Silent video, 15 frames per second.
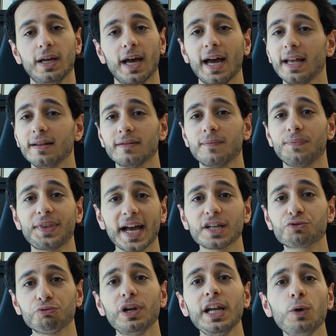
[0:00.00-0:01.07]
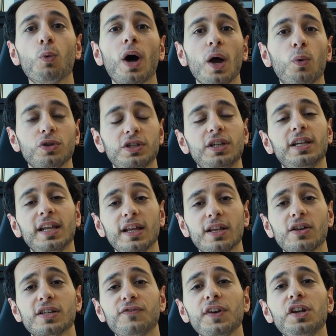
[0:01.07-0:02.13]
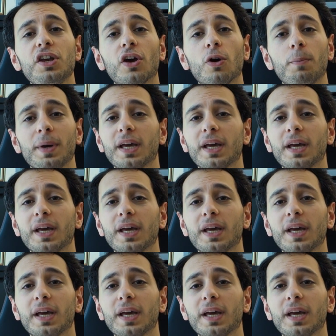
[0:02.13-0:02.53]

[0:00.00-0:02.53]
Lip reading: And that's really why I wanted to do this video,